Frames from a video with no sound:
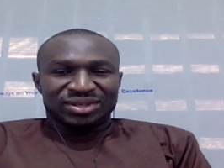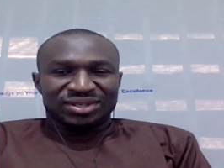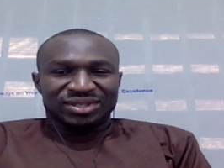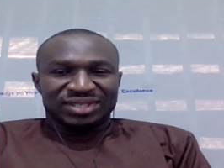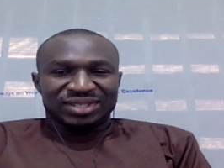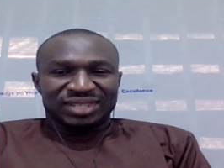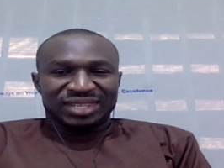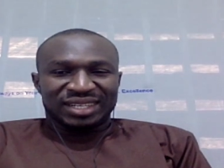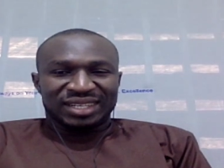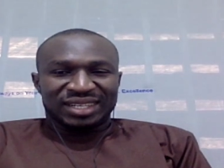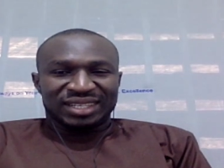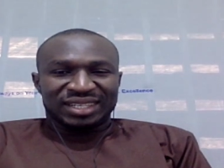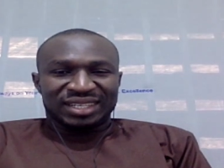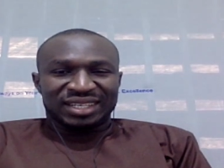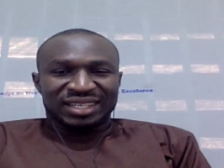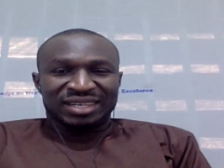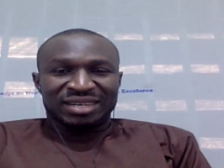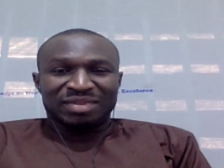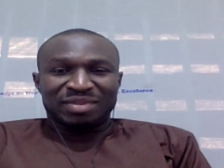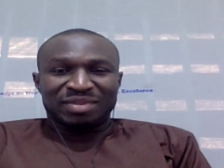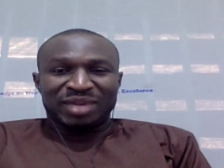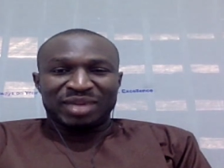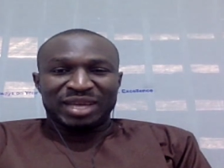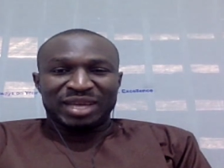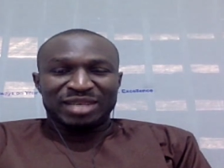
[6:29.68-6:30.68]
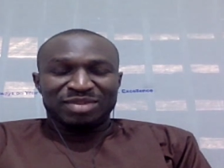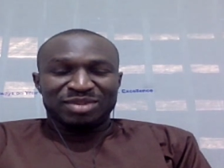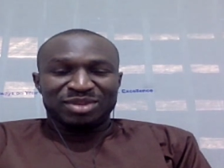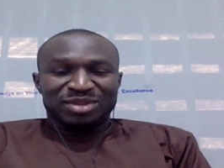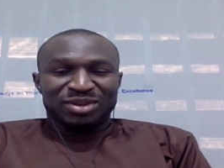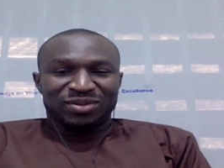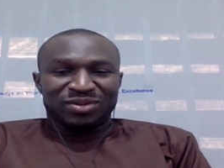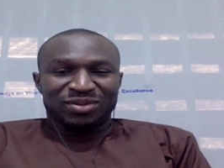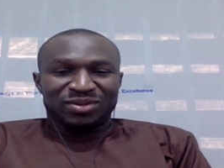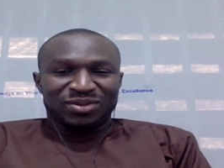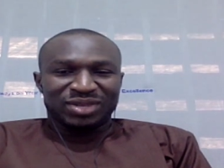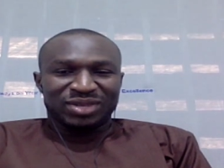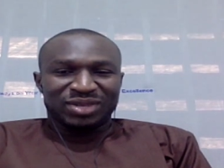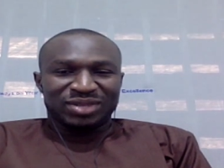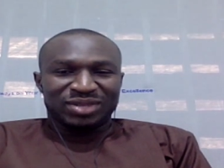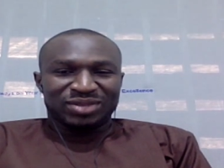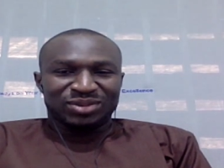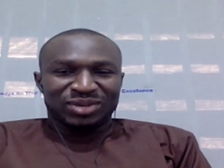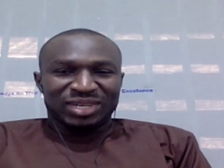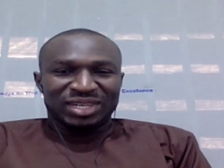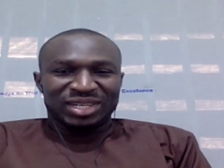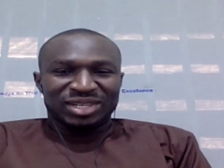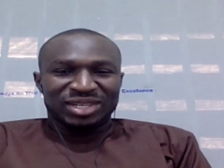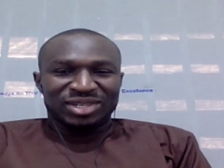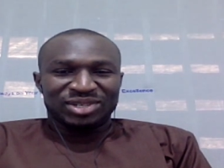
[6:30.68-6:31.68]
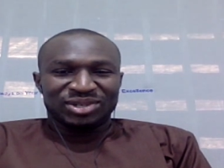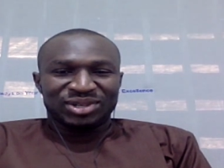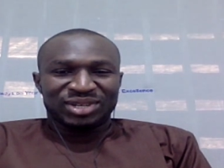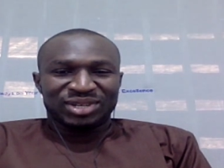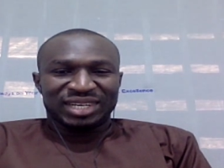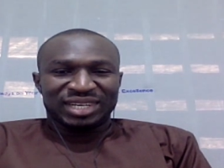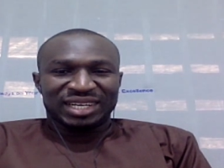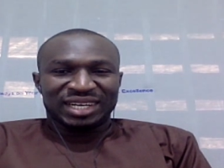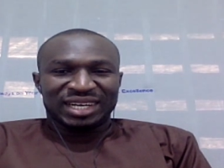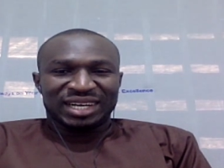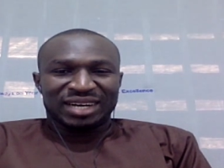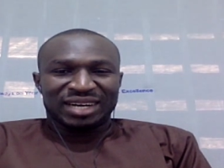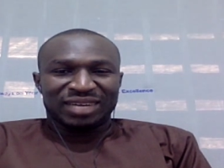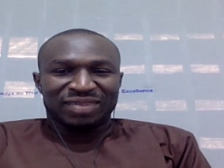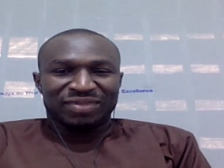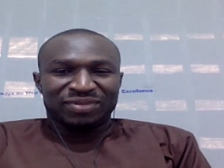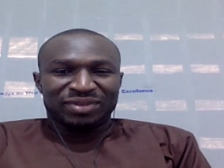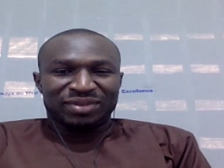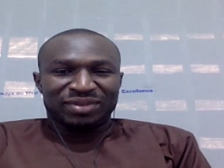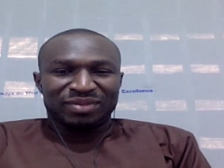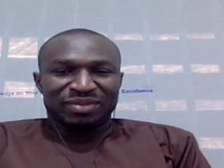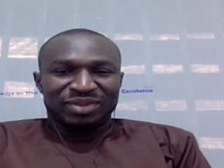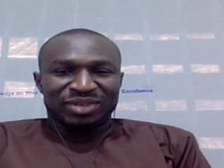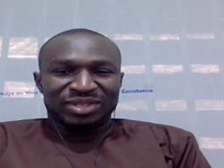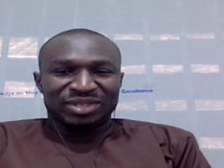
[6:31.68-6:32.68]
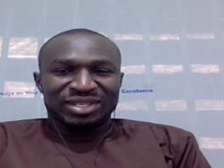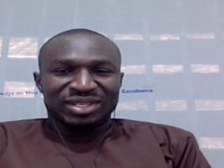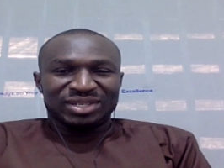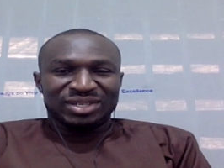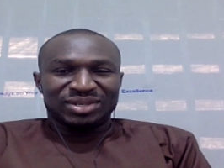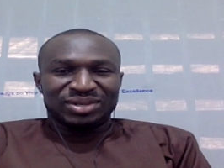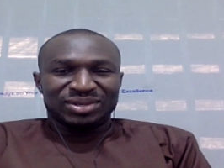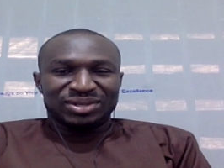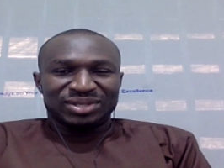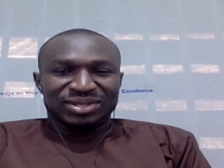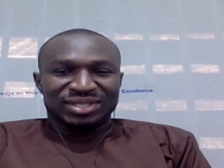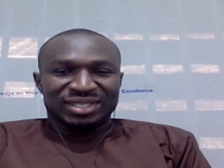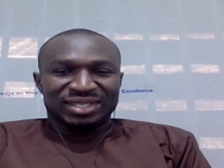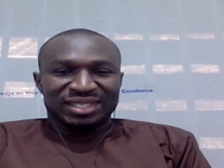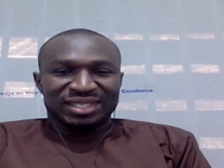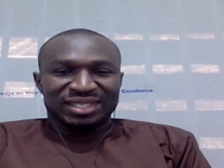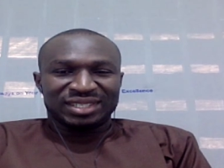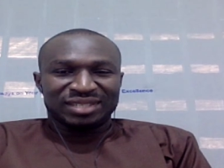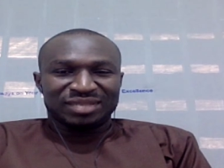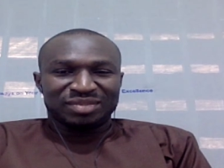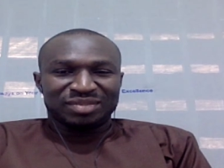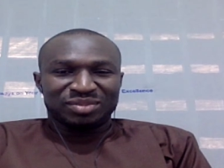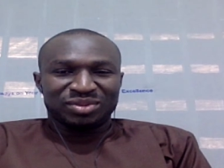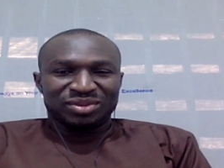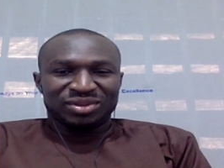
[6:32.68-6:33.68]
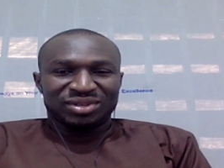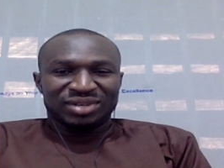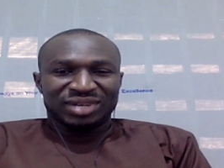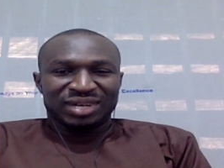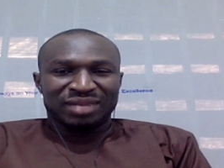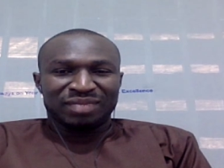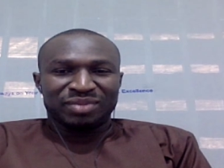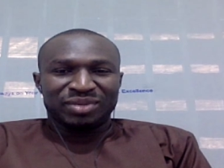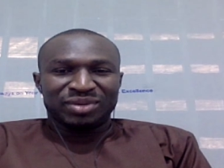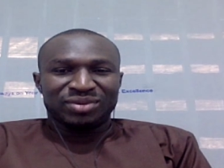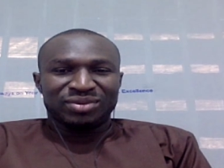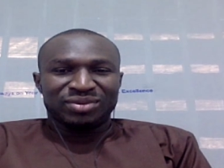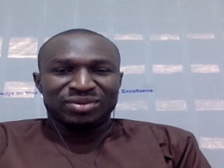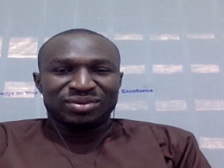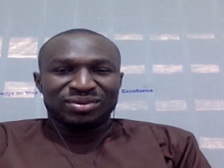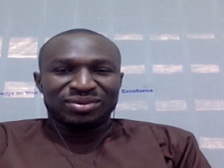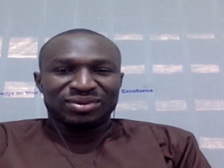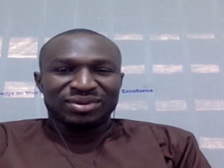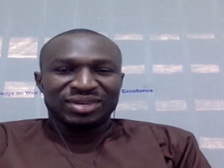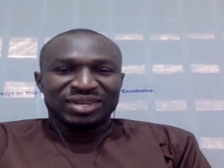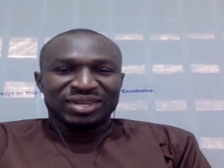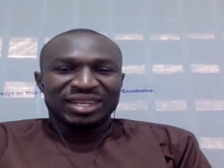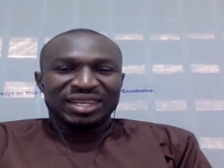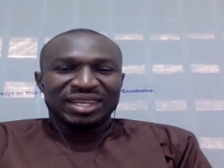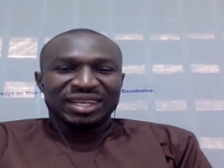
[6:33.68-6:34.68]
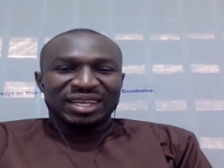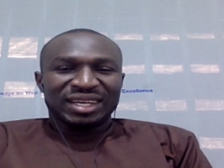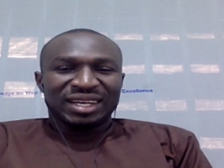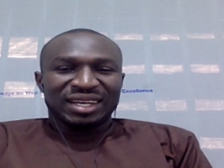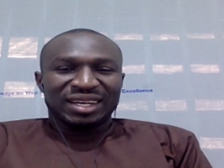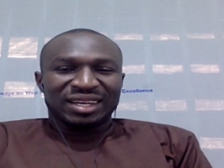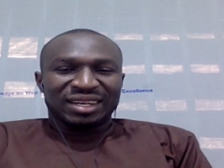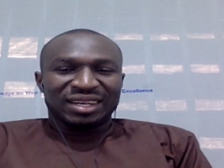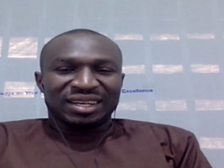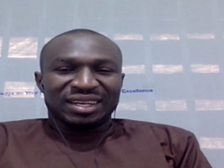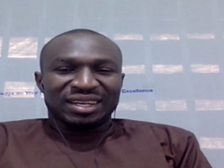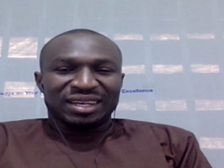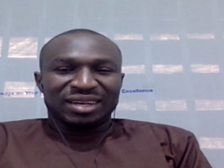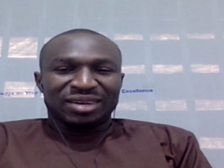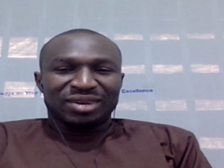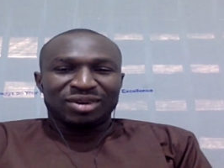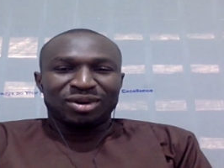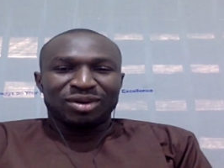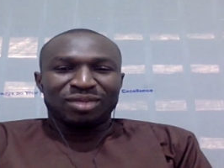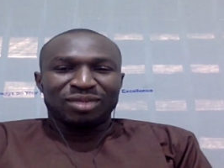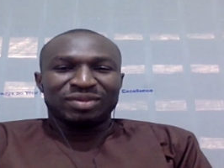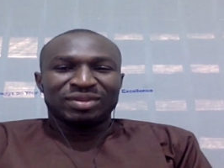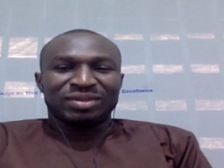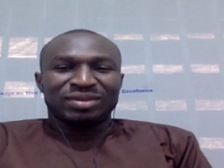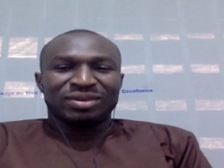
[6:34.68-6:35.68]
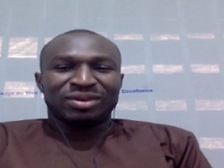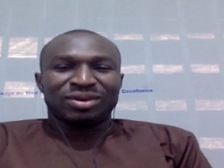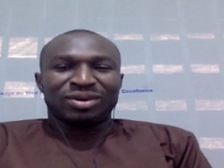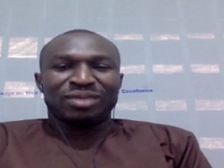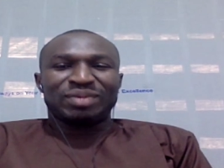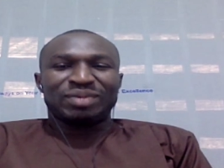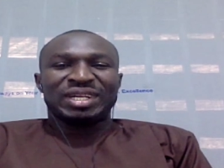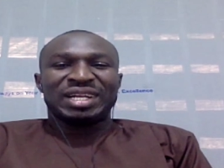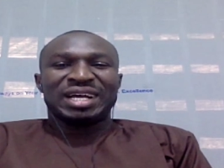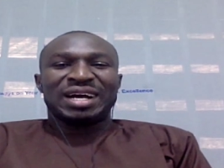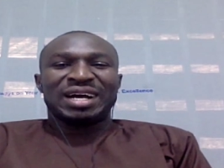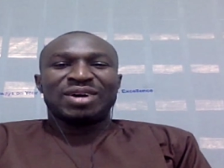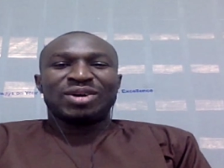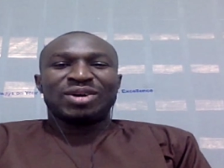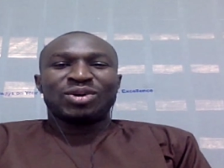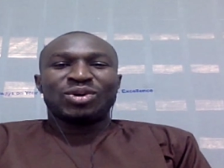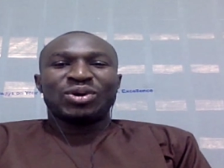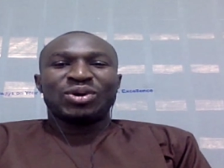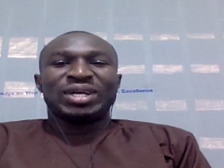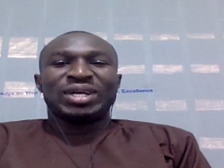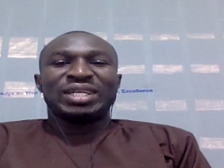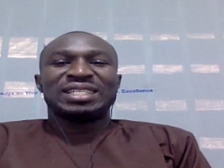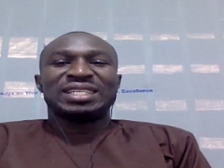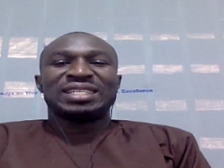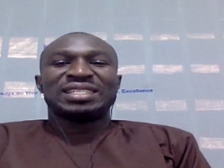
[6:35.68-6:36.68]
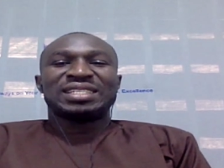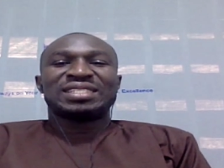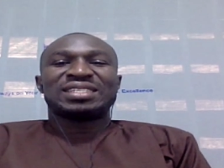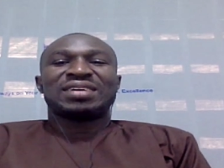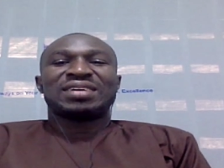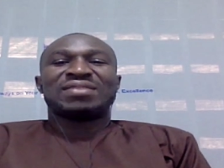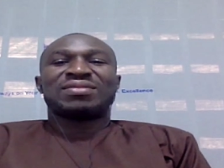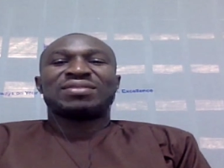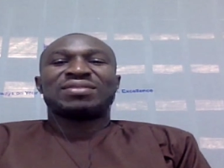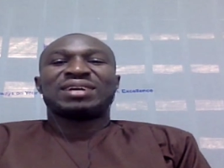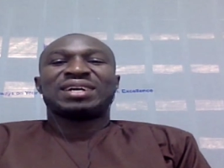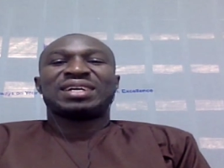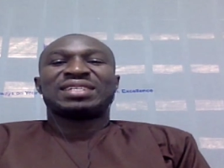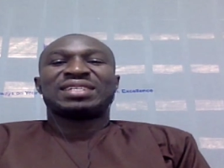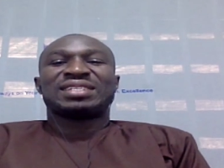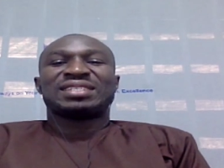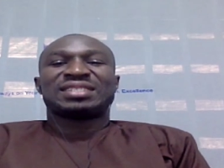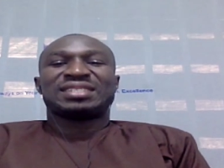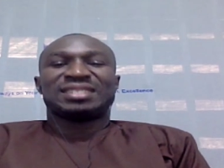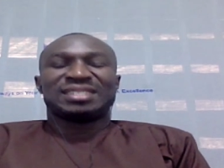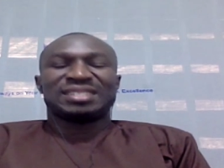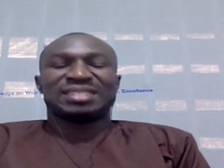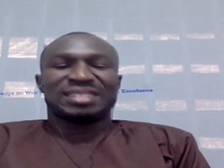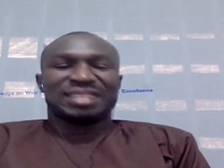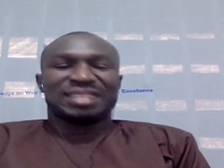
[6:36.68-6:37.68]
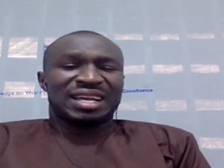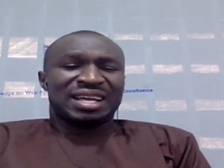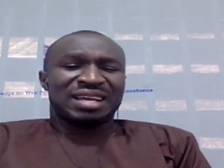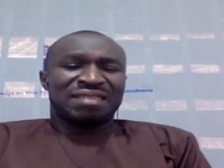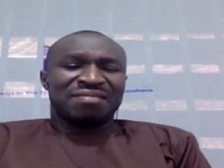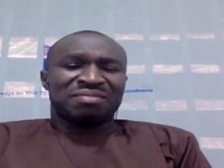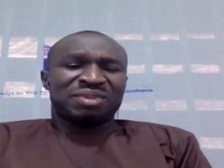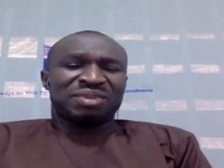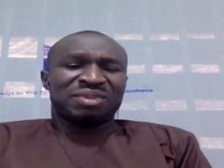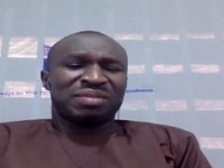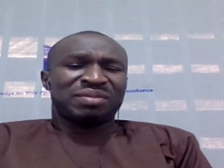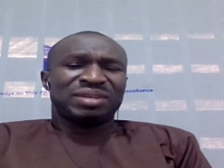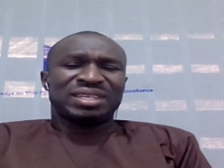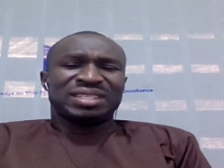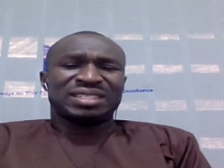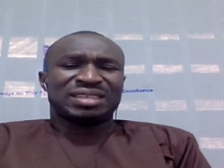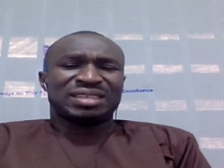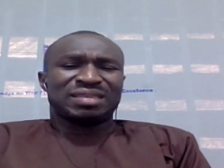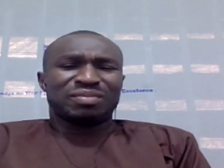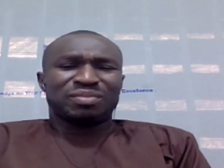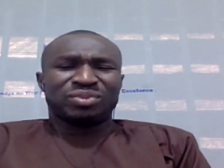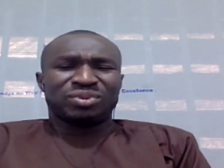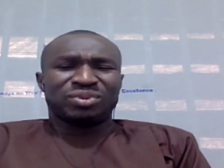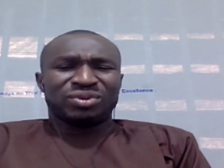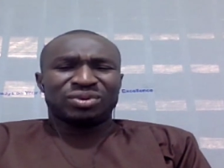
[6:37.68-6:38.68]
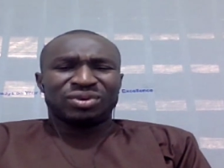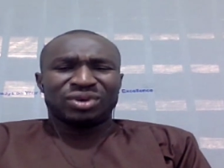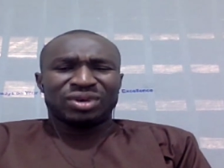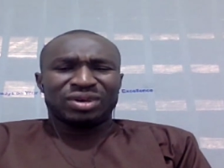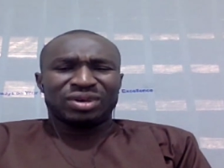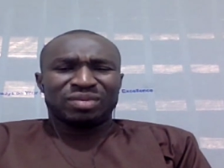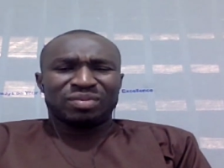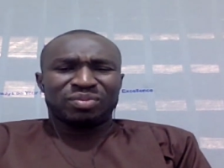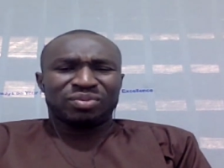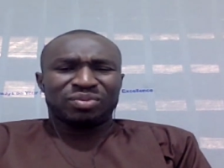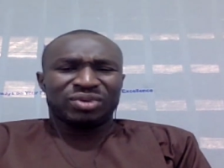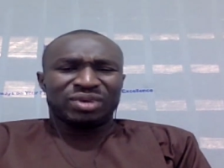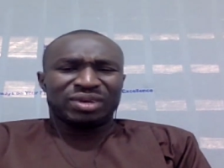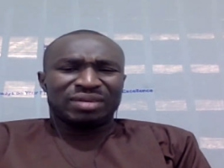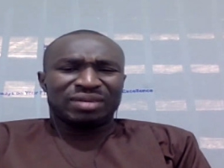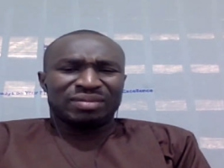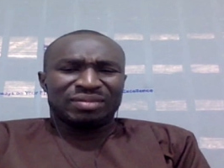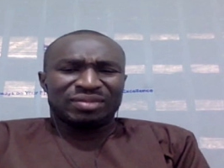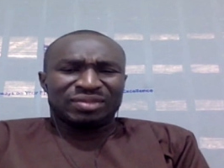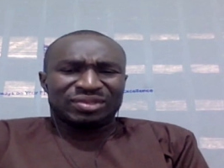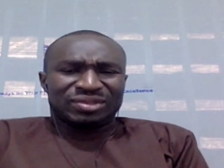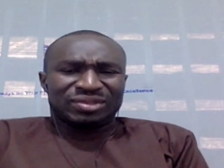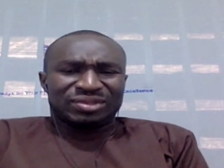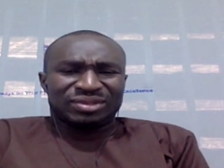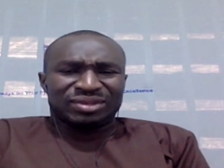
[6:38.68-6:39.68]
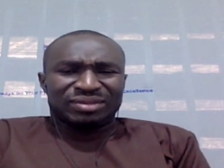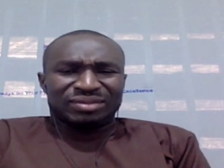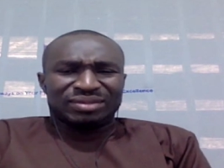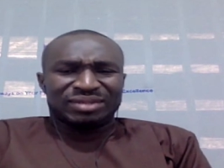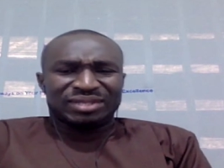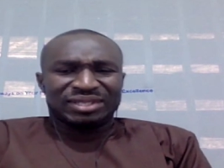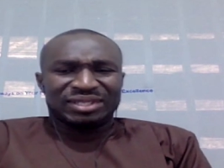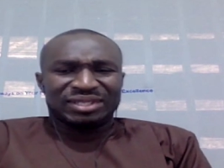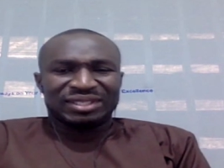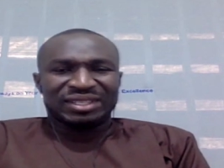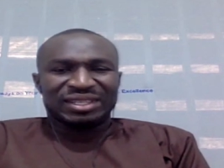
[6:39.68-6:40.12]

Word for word: And it reminds me of what Wole Soyinka famously wrote in his book, Abiku, uh, coming and going these several seasons. Maybe it's a book or a poem or something.